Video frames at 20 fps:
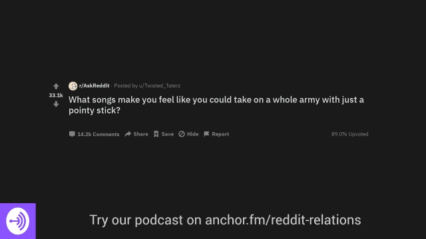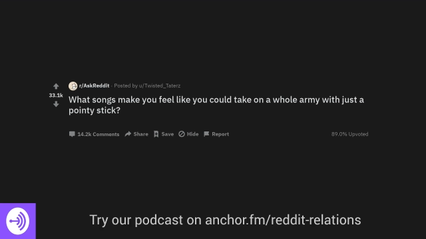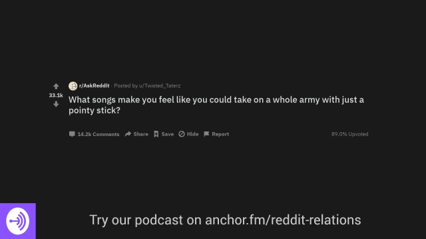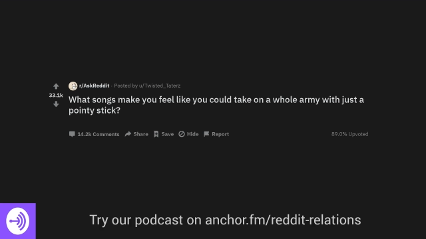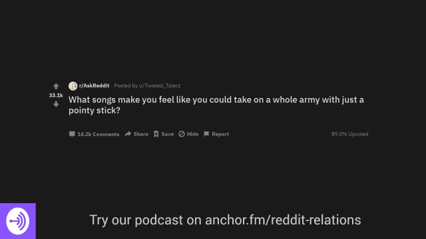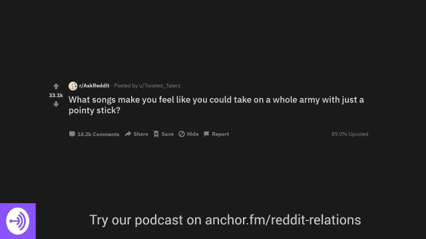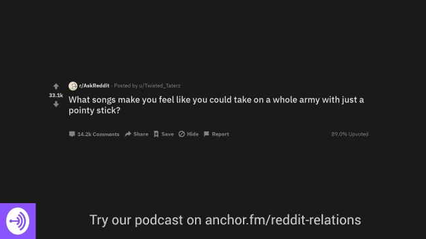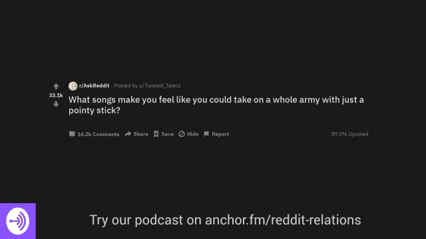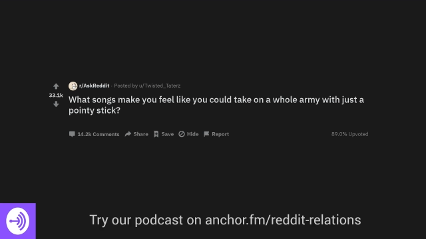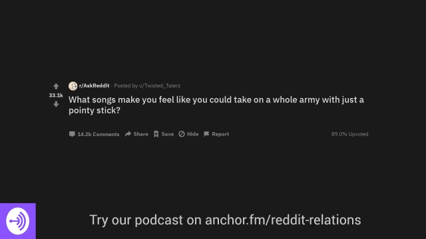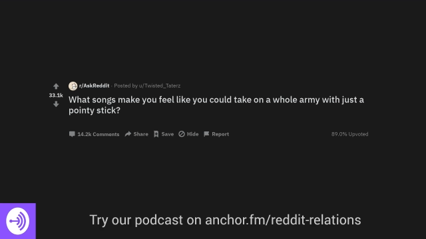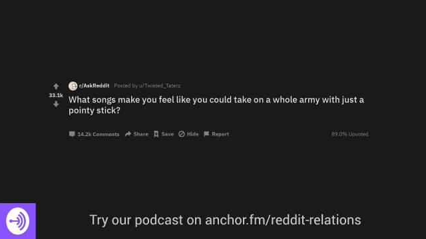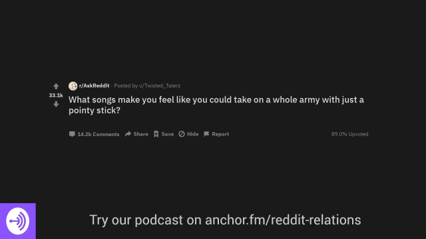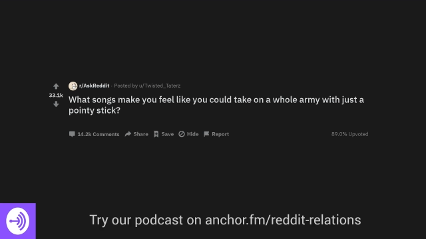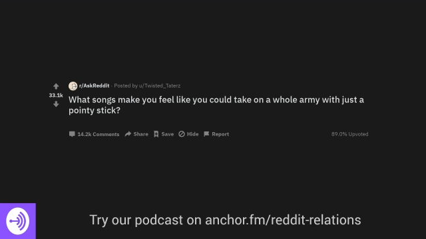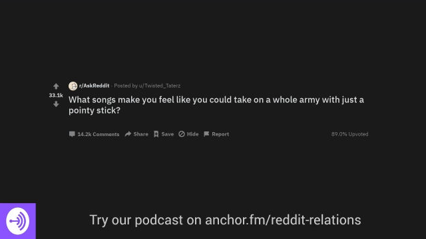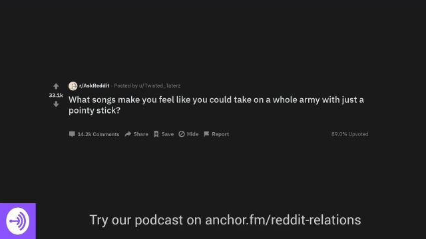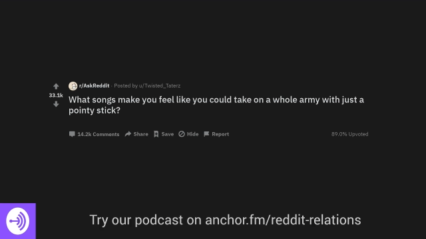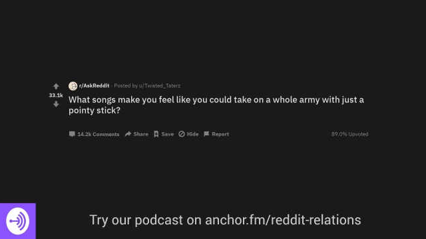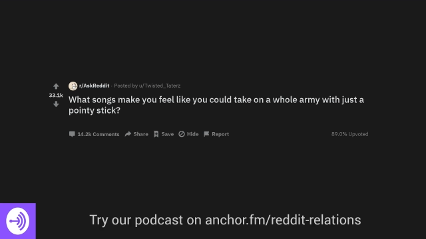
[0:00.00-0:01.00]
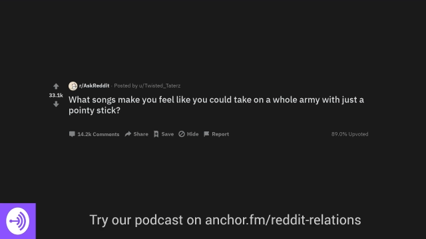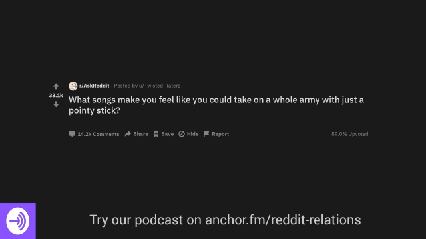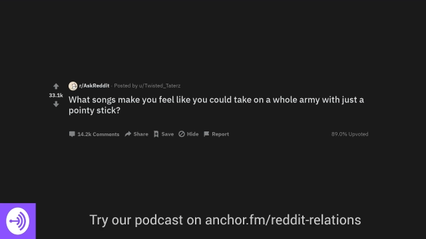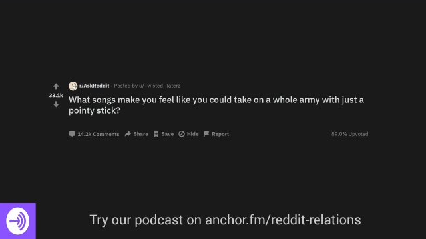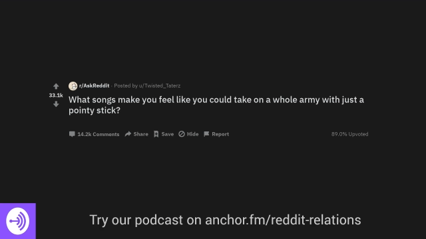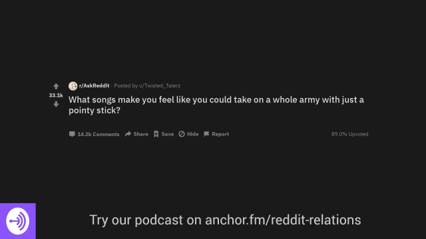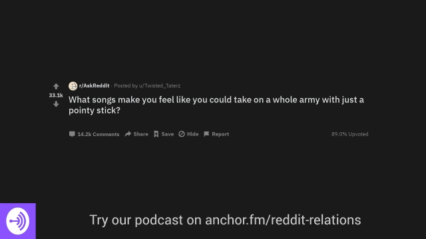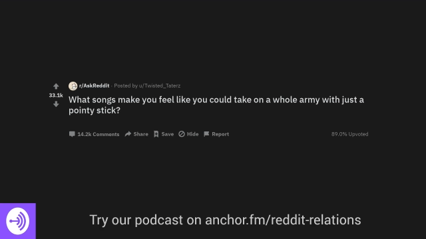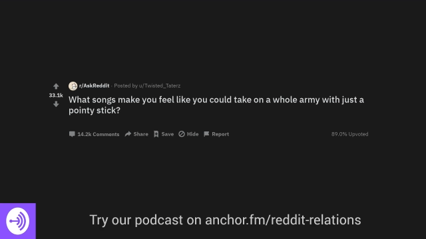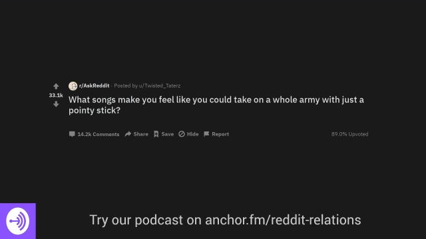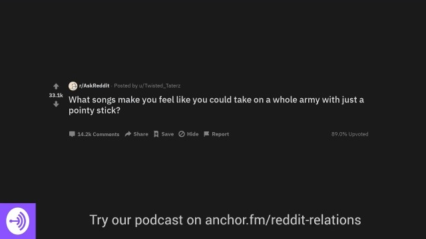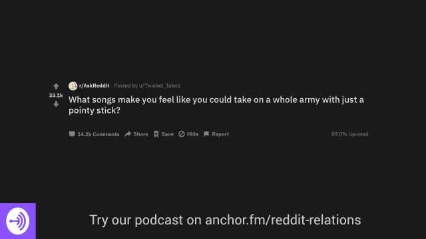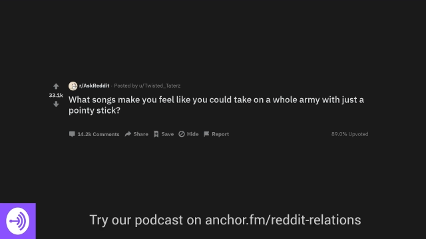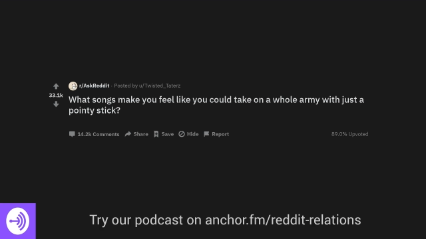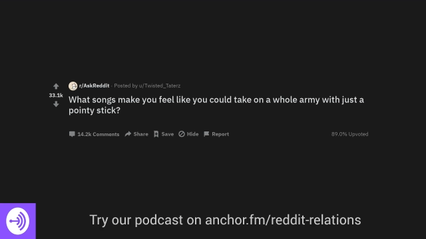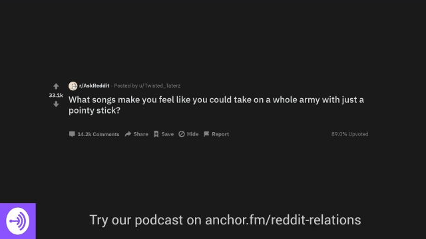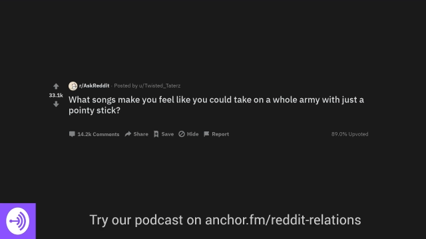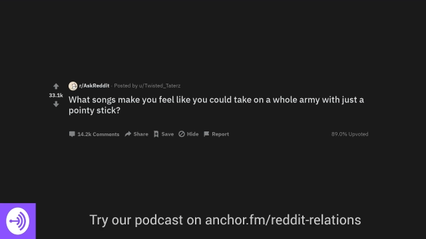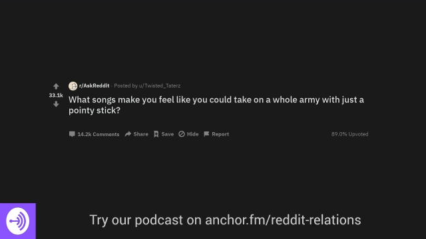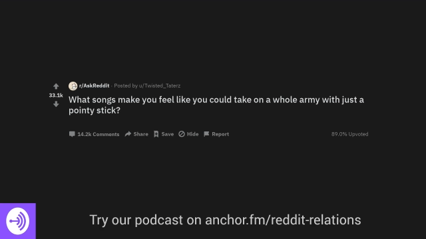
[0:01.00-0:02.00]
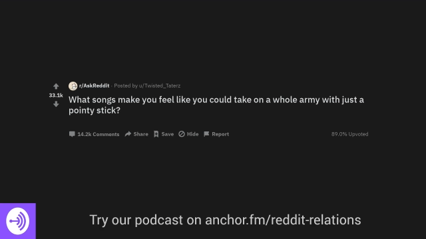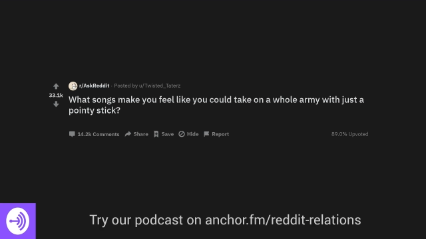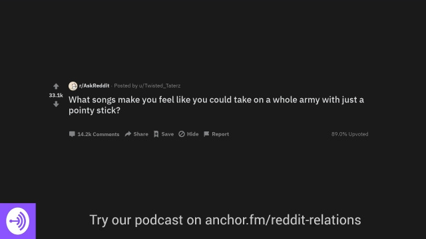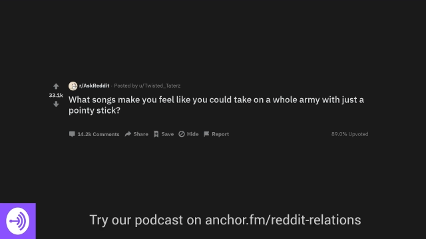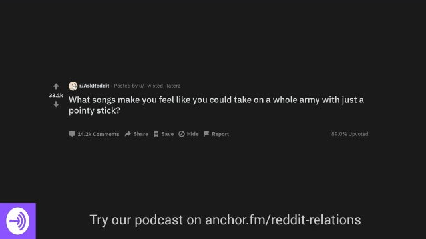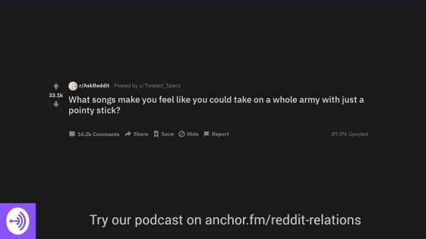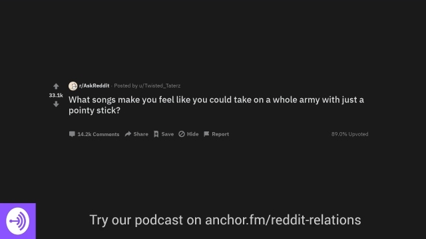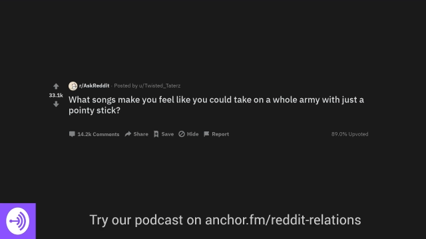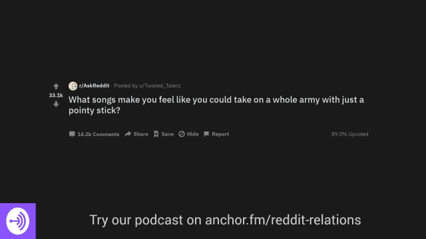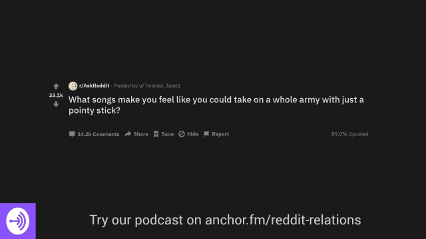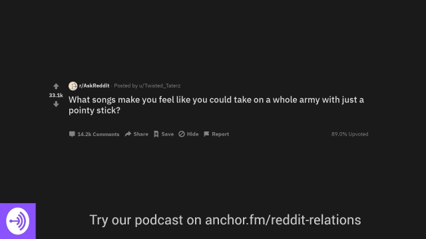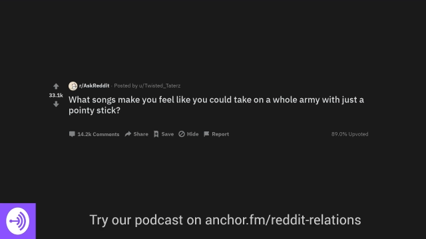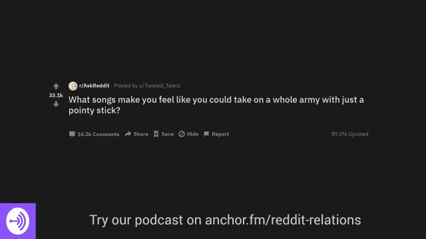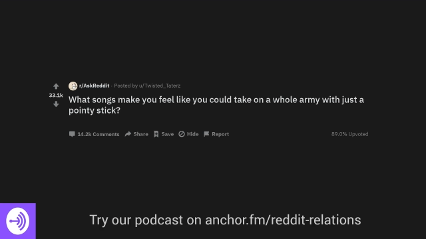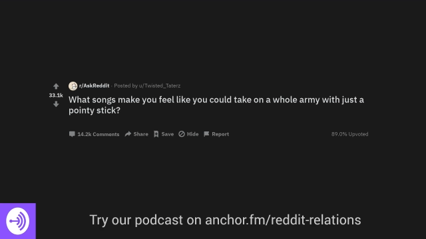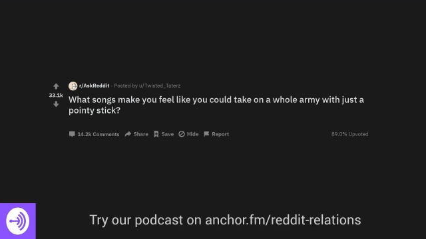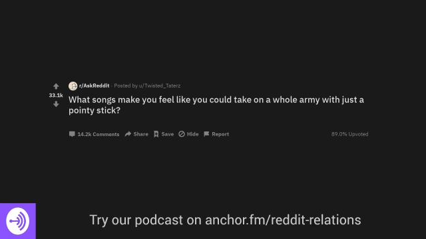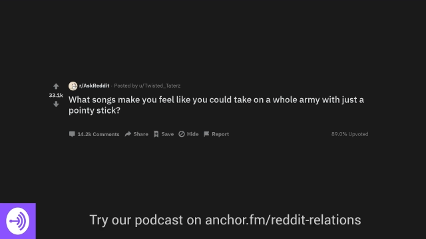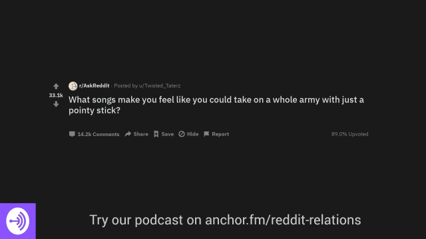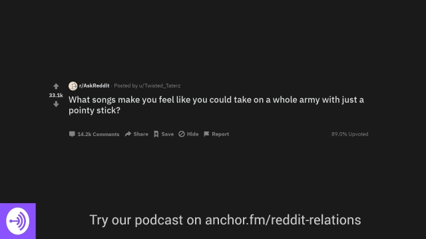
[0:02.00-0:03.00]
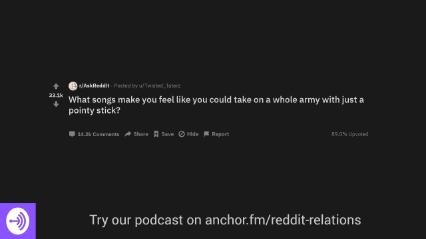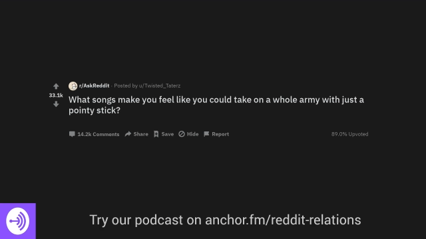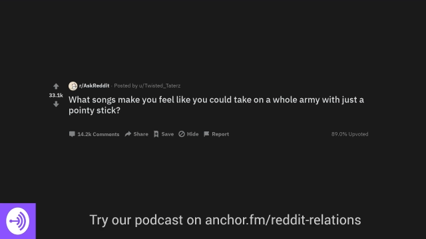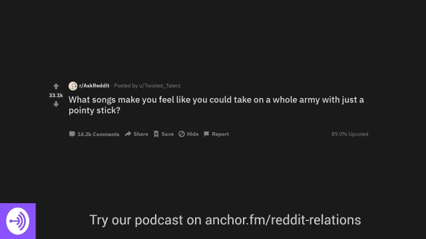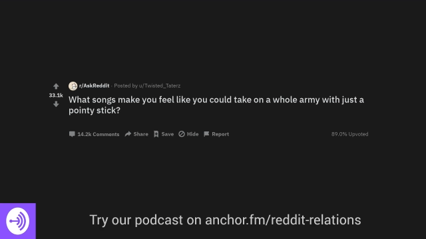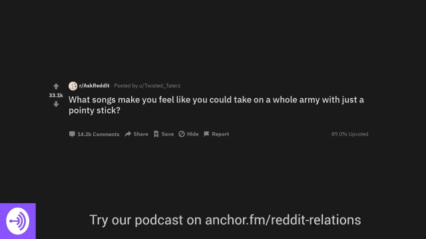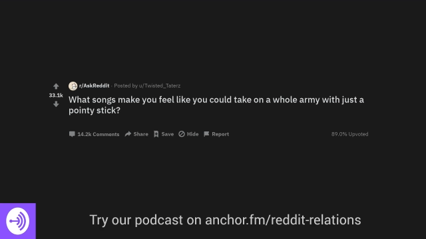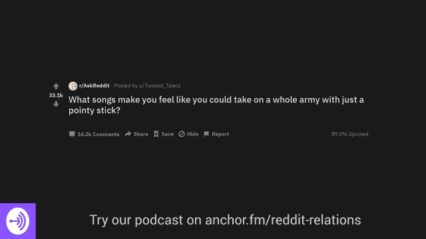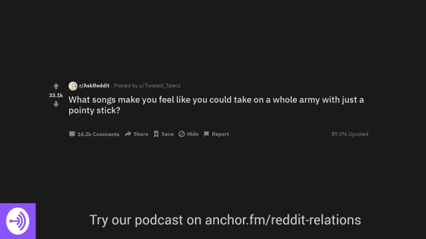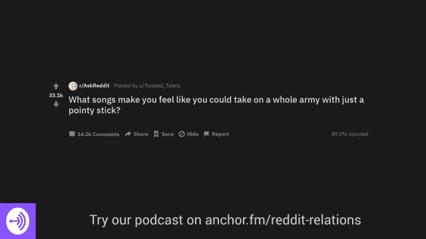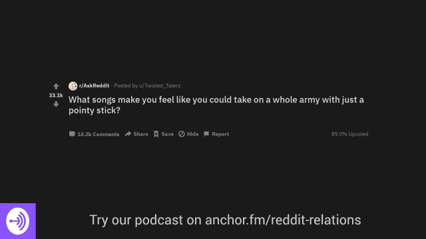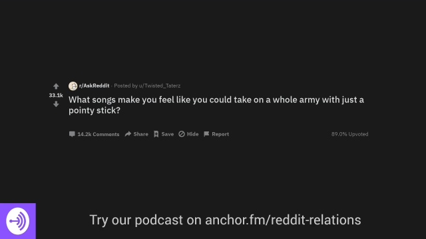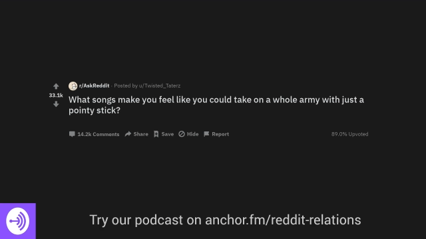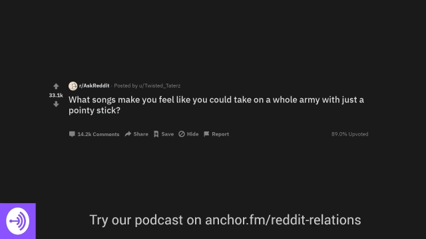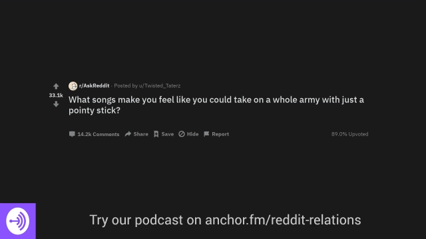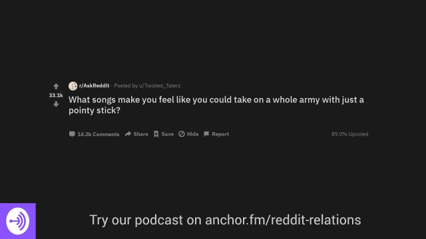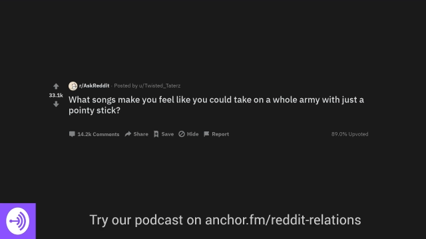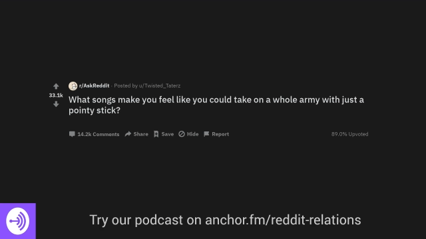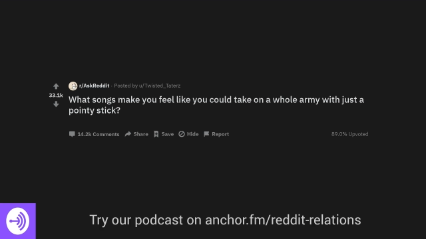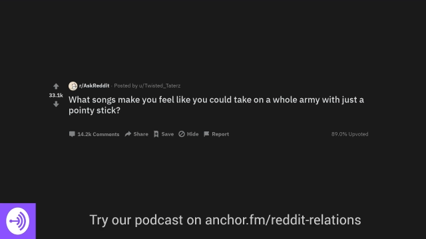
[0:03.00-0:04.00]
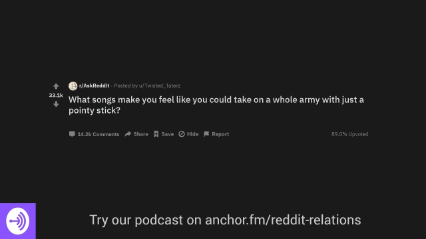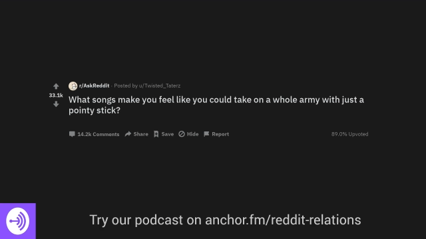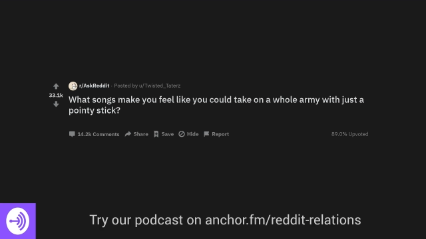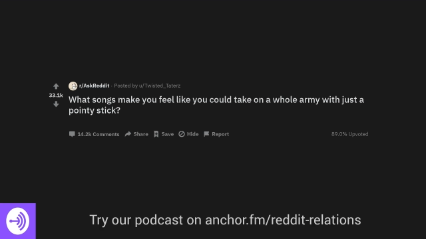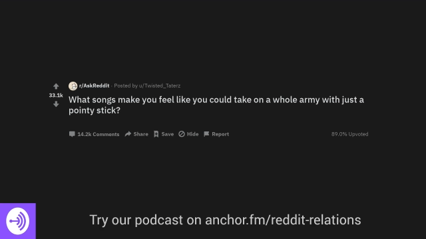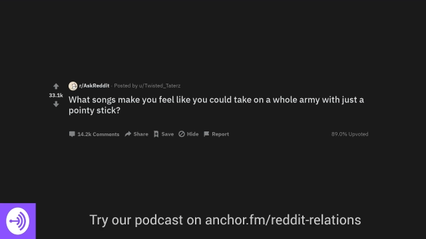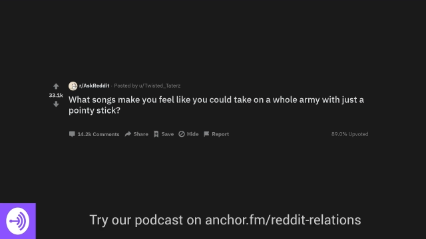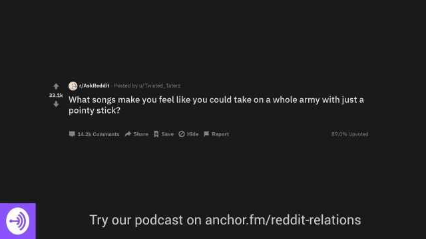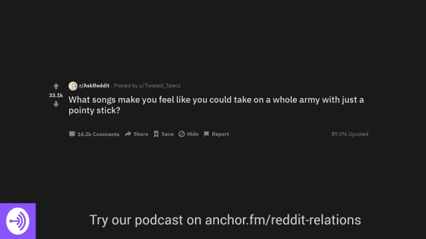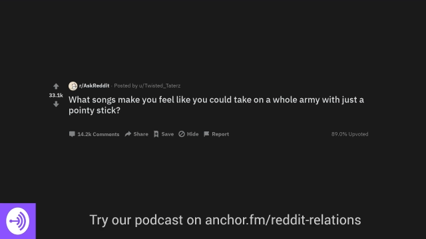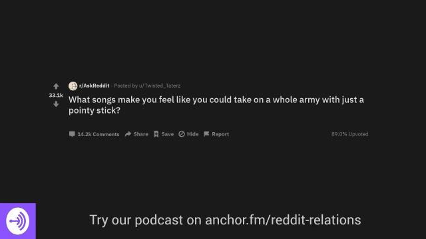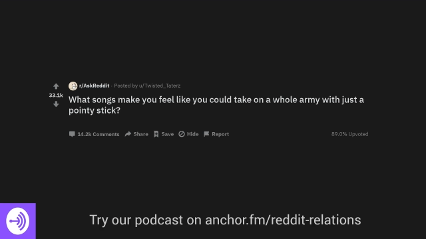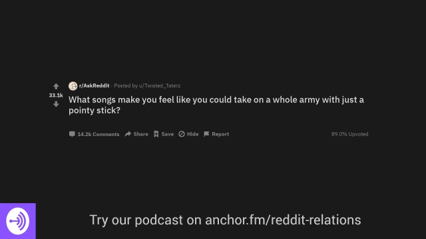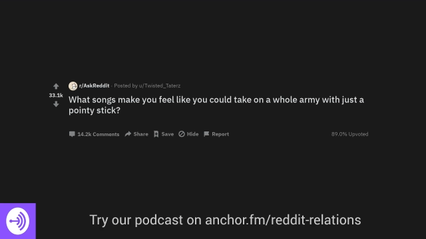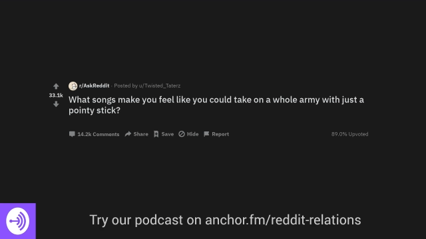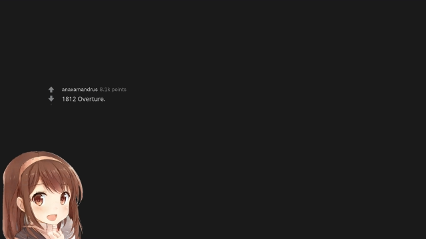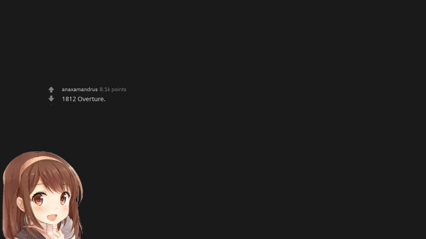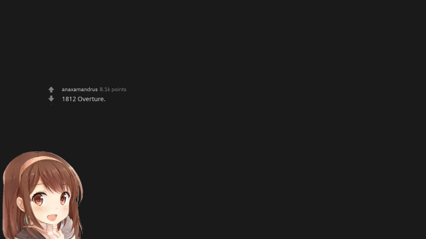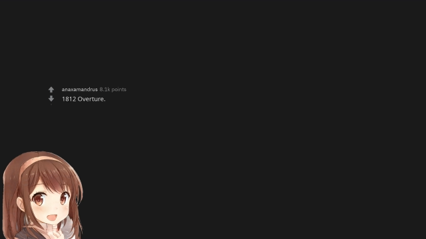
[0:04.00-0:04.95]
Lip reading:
[unreadable: no face in view]